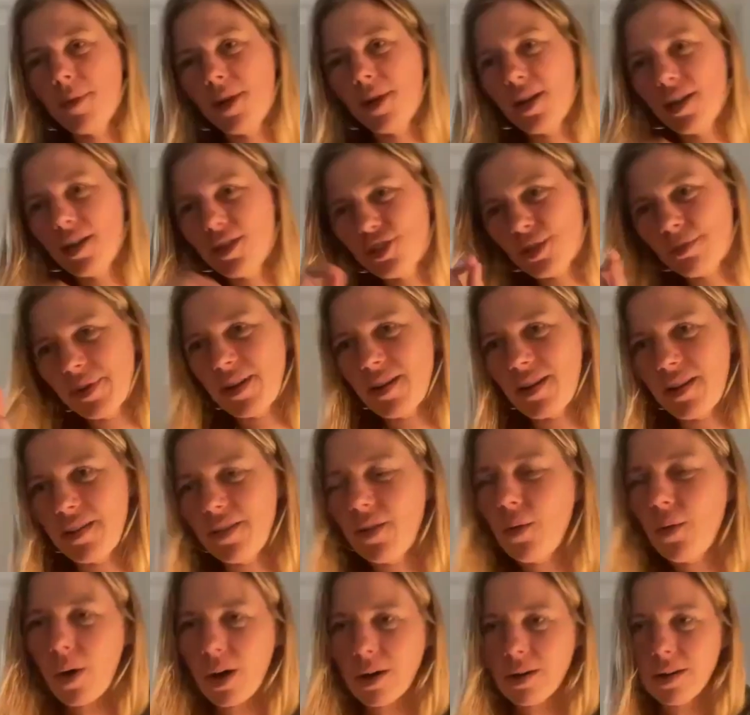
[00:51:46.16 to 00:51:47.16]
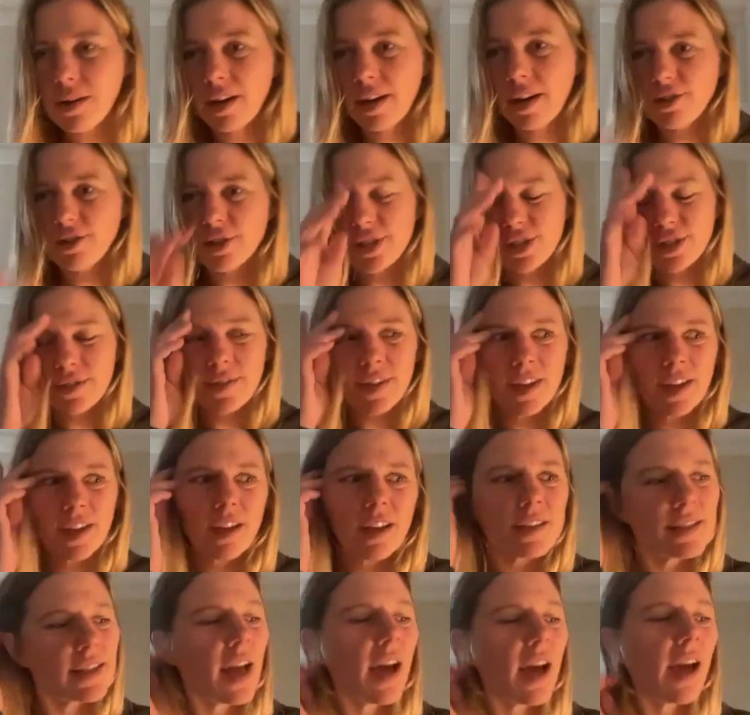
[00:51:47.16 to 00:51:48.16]
jump in on the water hydration thing,
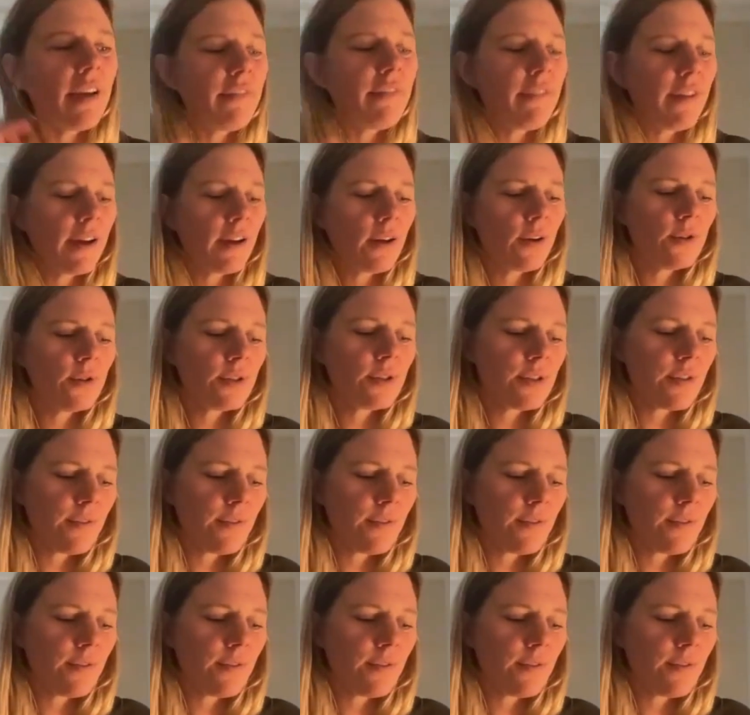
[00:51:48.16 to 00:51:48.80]
because I found